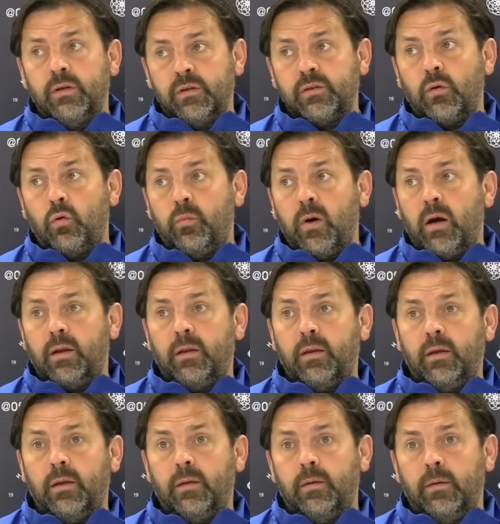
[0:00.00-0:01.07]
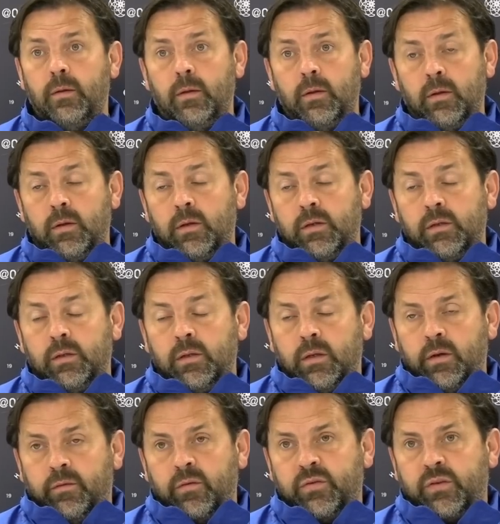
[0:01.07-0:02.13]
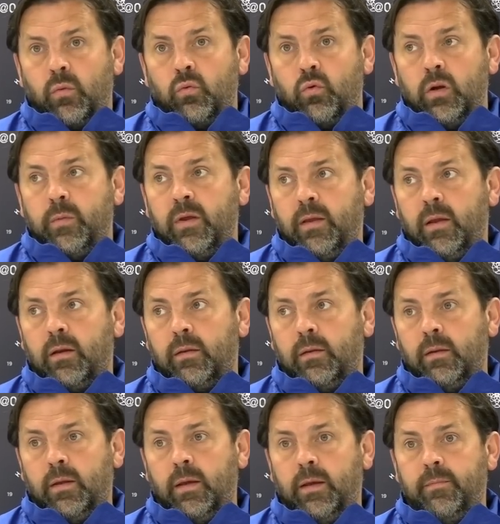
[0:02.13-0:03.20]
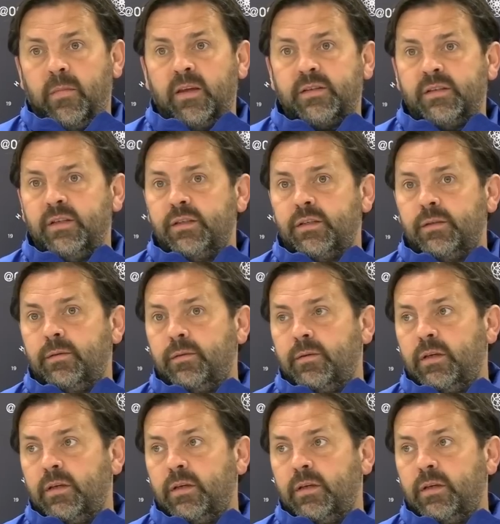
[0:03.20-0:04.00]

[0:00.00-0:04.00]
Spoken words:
still part of the, if I was still going to be there this season.